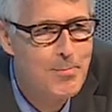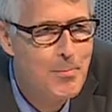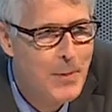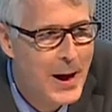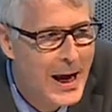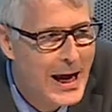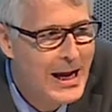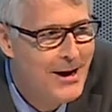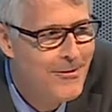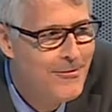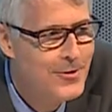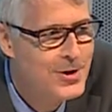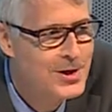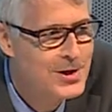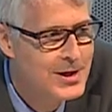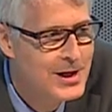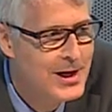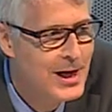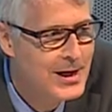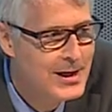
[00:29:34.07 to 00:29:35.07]
paid for
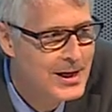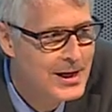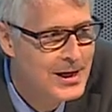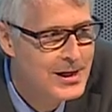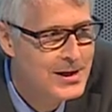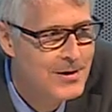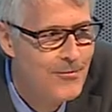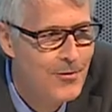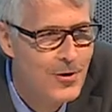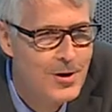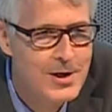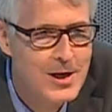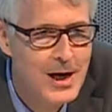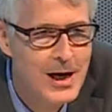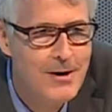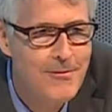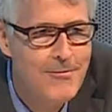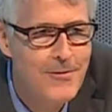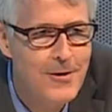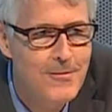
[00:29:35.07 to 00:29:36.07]
CADs for
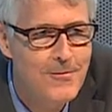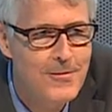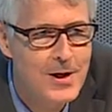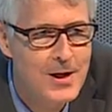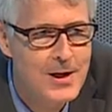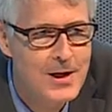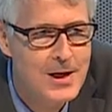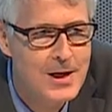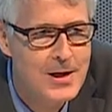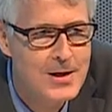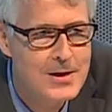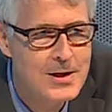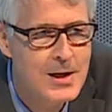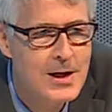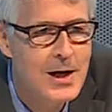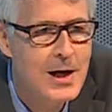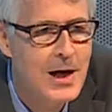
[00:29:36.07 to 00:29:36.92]
10, 15 years,